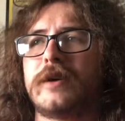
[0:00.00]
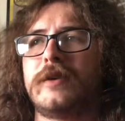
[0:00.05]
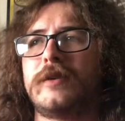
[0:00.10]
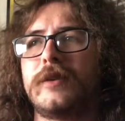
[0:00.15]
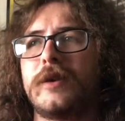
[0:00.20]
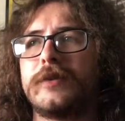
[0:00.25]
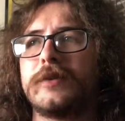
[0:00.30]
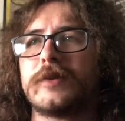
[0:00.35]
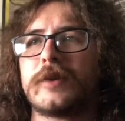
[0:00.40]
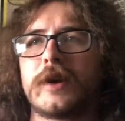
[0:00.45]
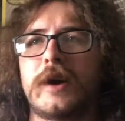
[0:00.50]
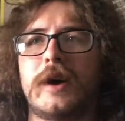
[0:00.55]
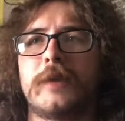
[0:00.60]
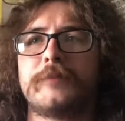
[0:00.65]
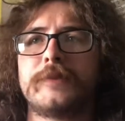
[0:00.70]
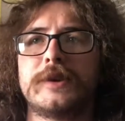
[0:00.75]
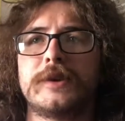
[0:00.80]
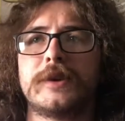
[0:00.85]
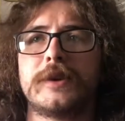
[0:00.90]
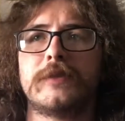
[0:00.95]
another
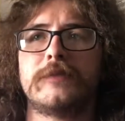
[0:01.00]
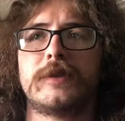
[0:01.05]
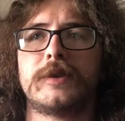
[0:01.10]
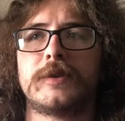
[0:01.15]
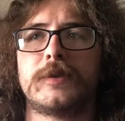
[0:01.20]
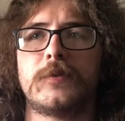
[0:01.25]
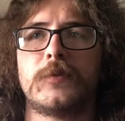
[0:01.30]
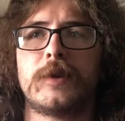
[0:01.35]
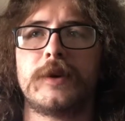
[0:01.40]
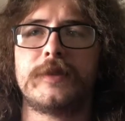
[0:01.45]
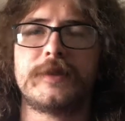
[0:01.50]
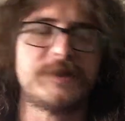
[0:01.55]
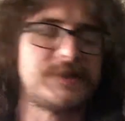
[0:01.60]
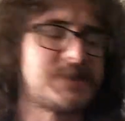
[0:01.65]
copy and given it away. This